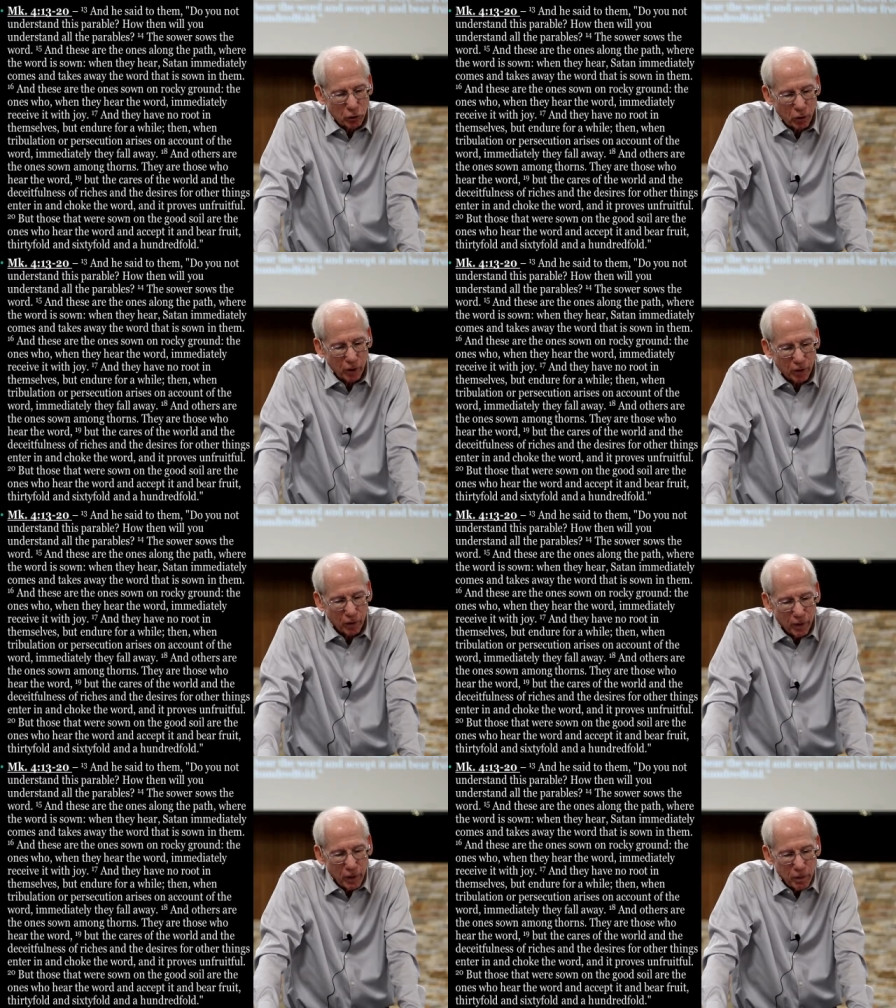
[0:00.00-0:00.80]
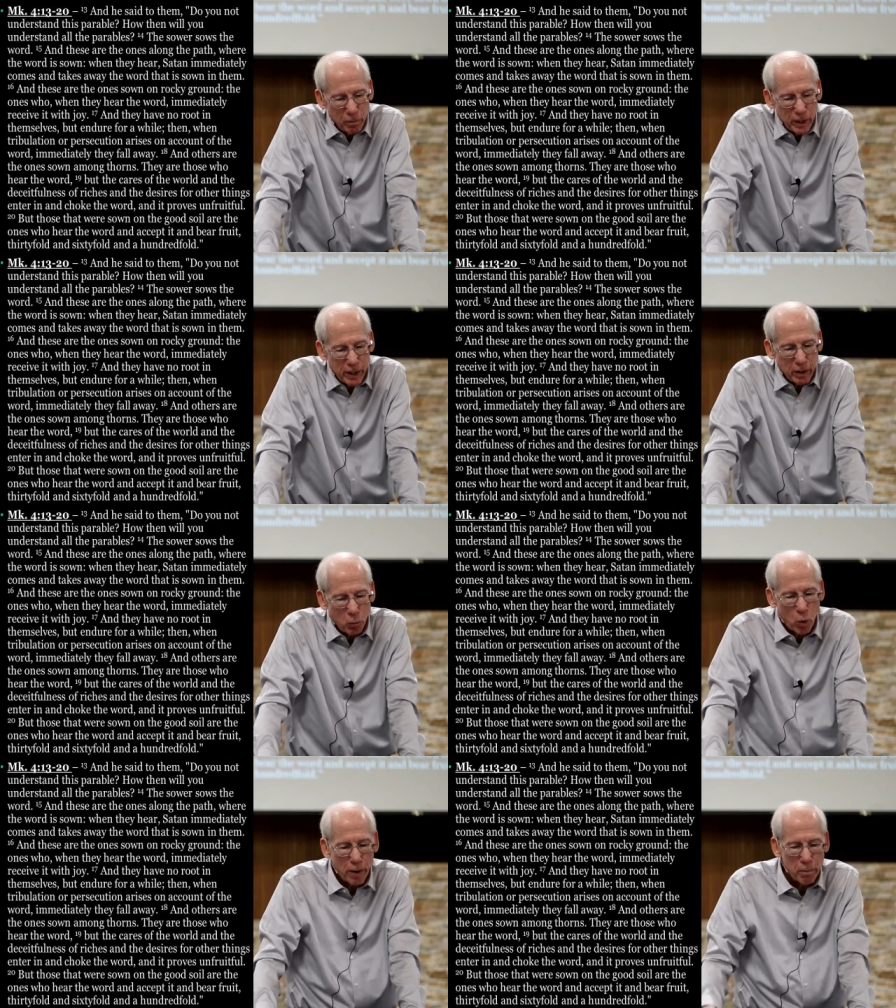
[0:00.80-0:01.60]
soil,
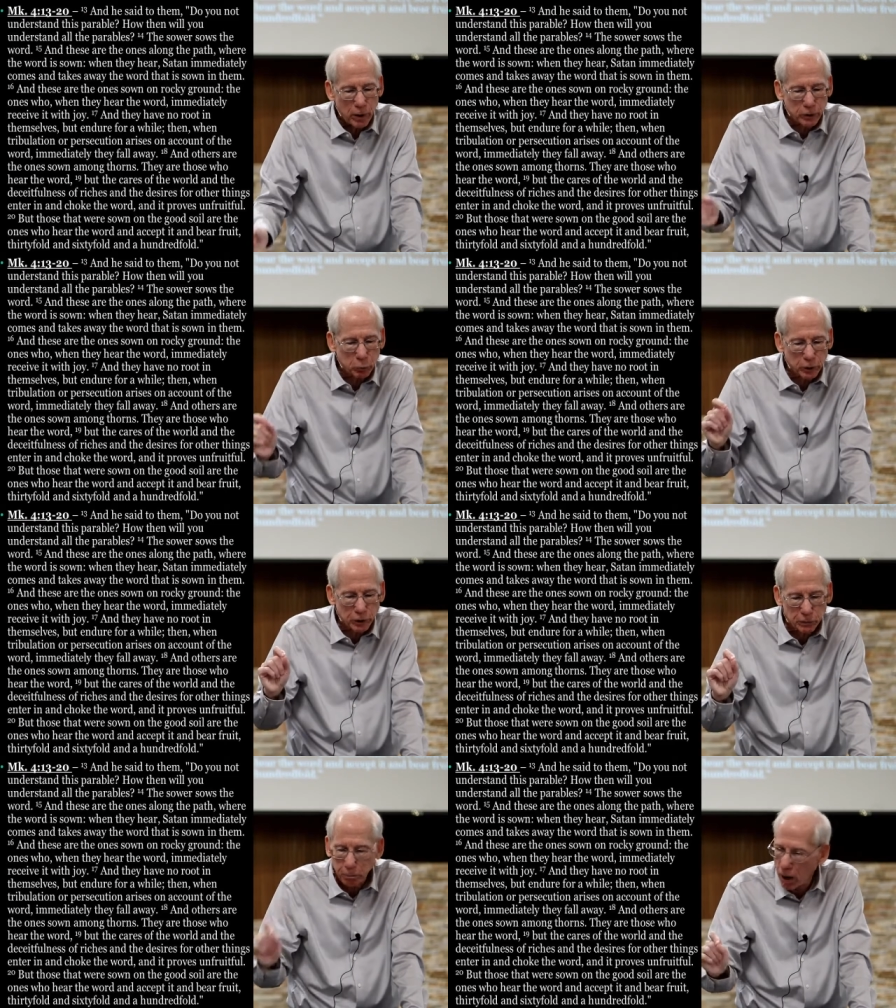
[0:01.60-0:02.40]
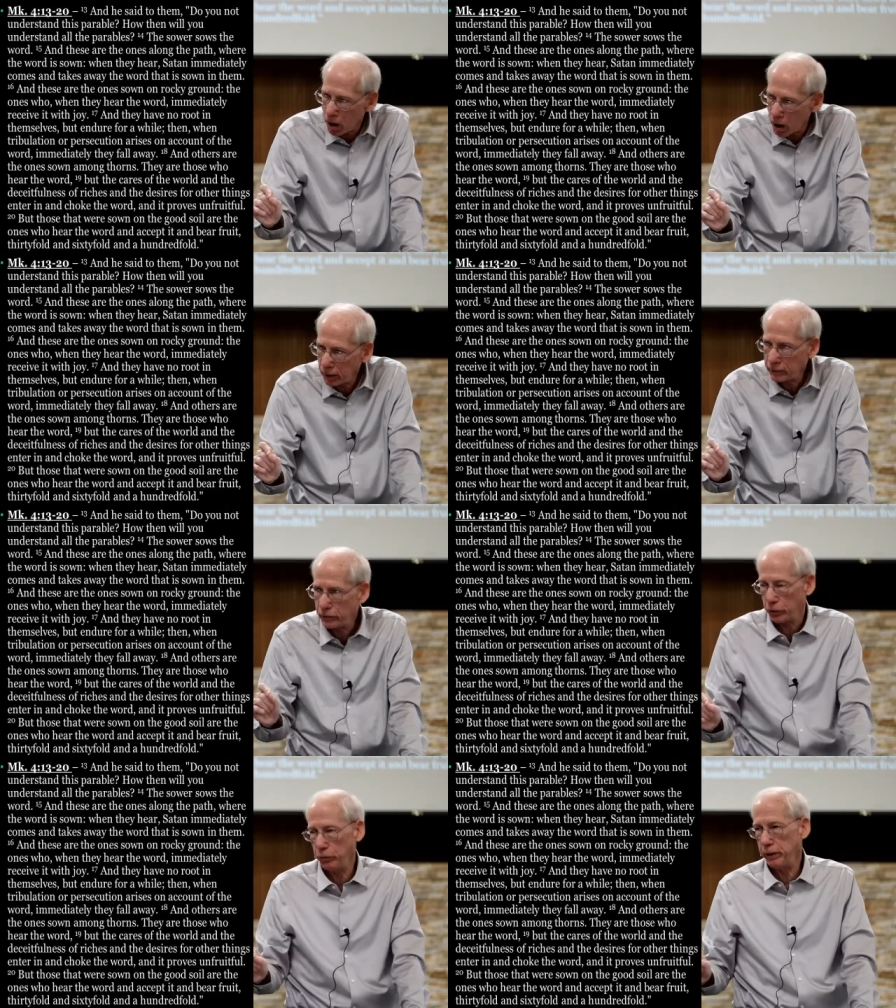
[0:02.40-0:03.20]
meaning one must
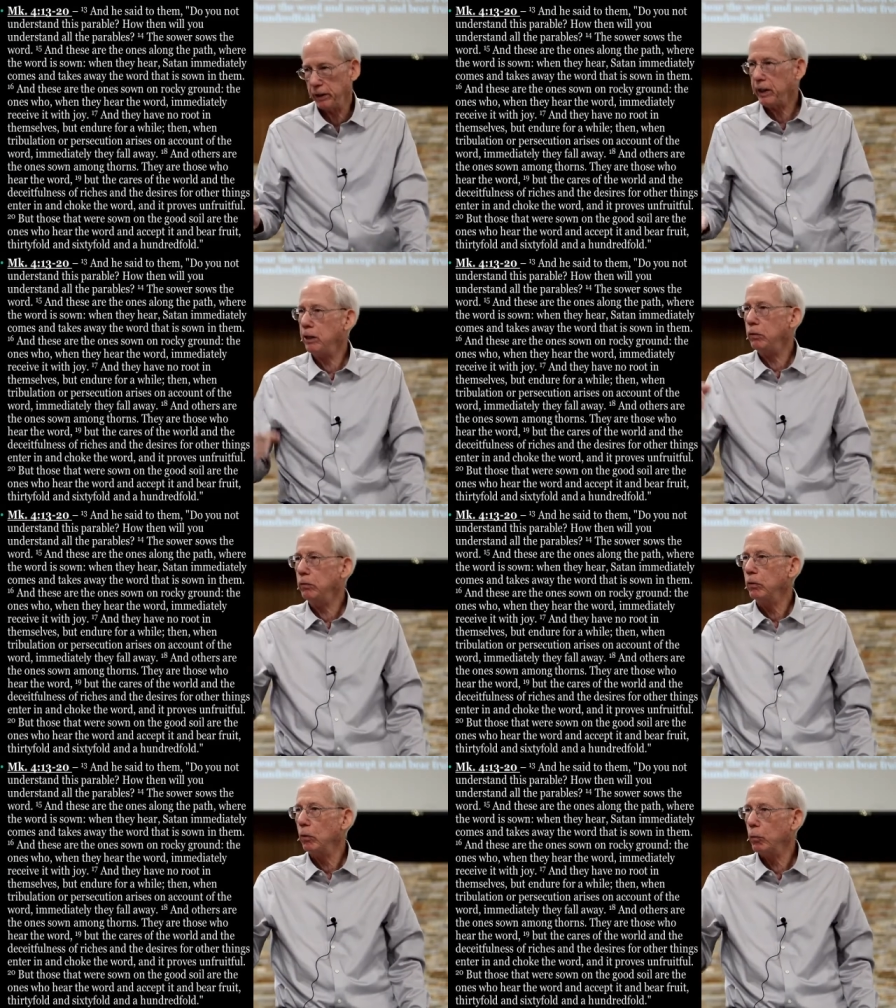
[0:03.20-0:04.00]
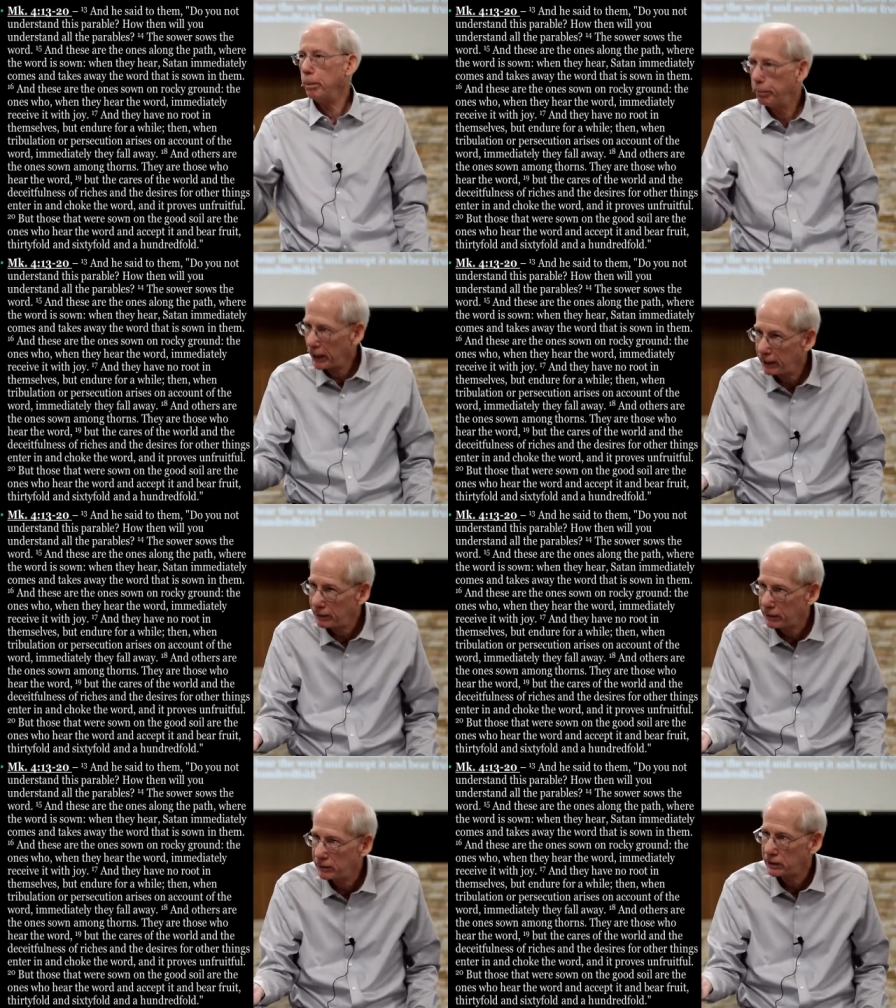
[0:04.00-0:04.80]
respond to it in
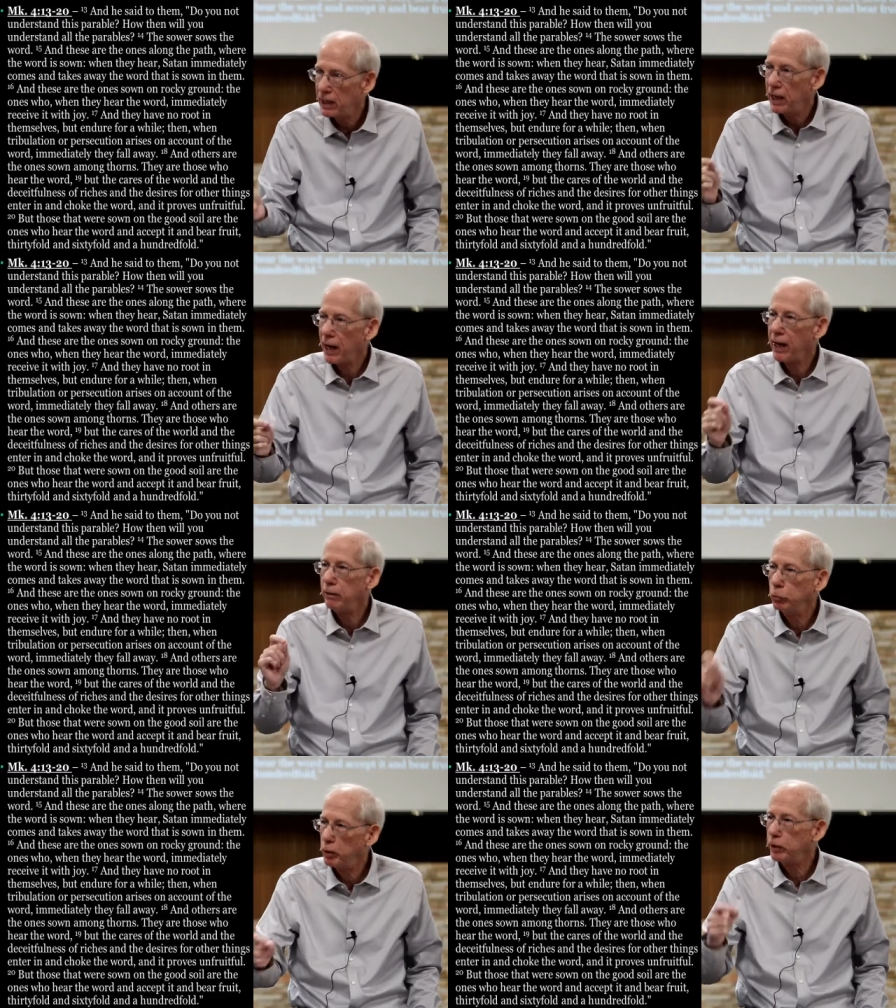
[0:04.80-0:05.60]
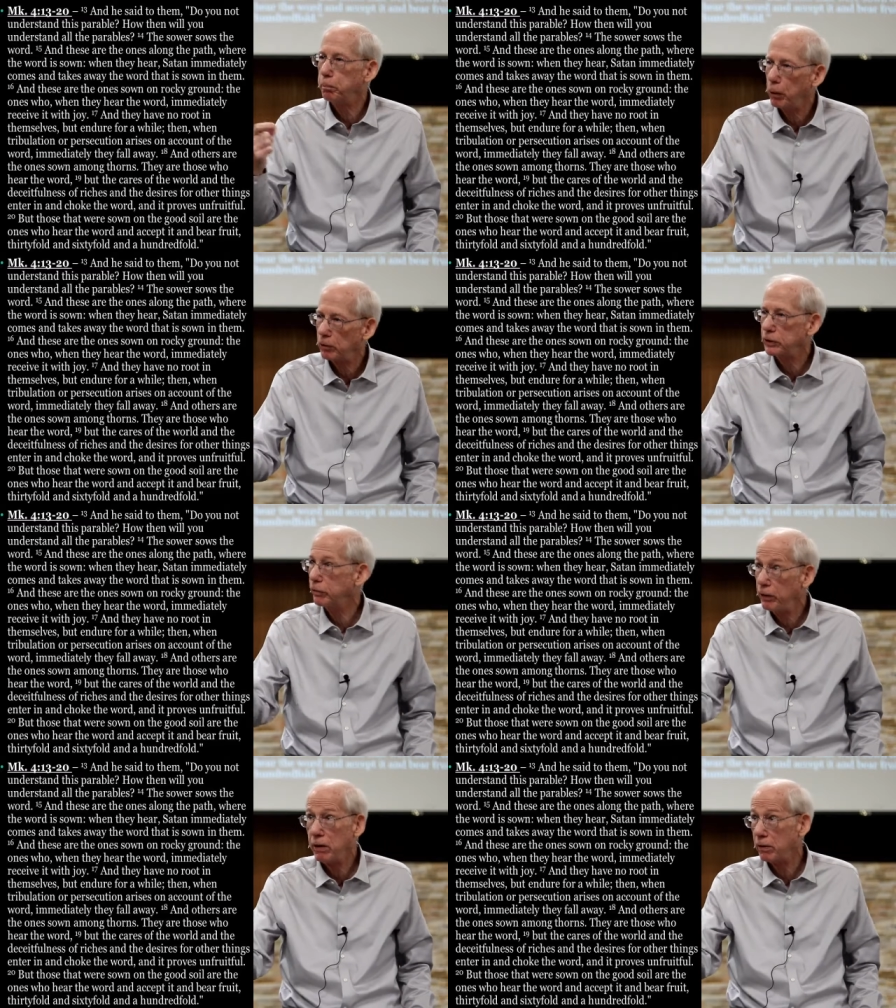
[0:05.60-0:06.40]
repentance and with
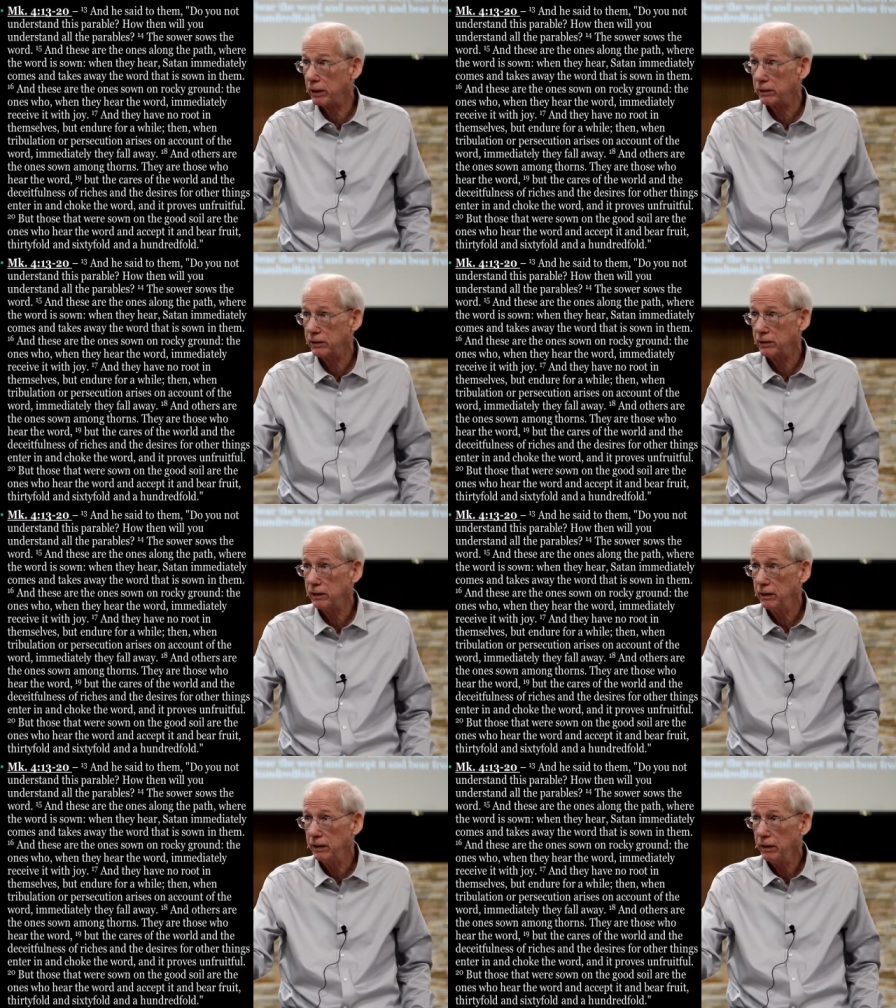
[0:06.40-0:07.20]
perseverance.